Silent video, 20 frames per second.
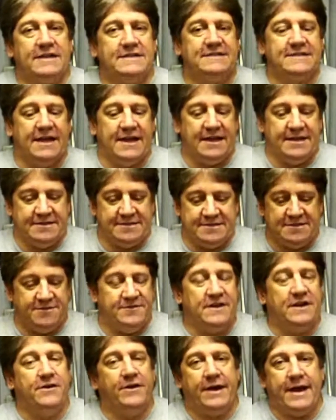science to
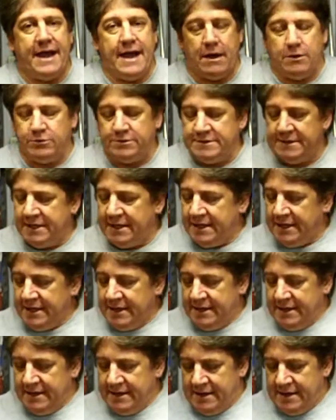figure it out.
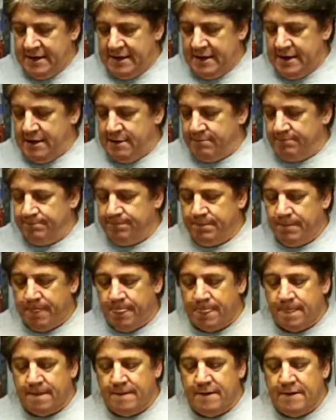
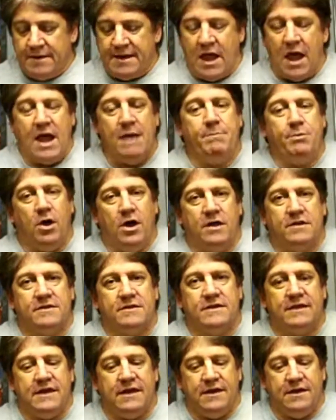Now I
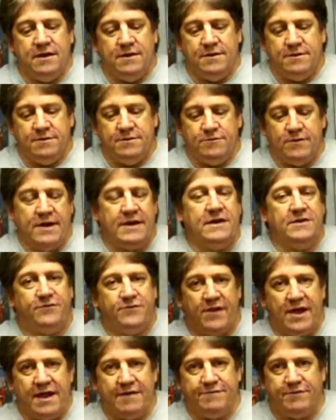bought the Ready to
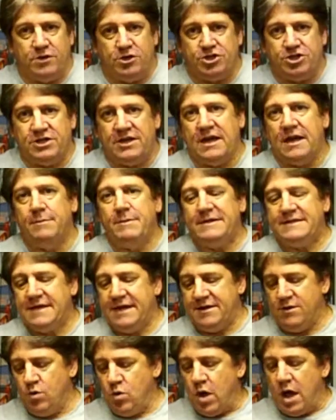Fly version, and let me tell
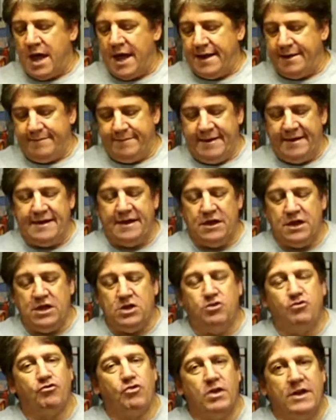you why. And
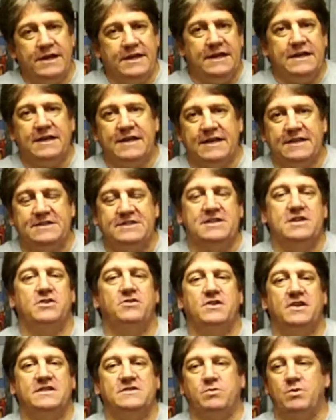you really need to consider
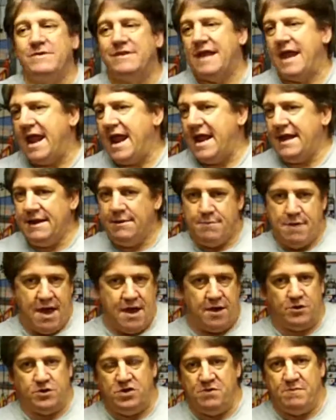this with any
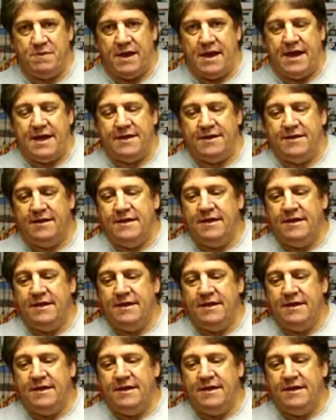model you buy.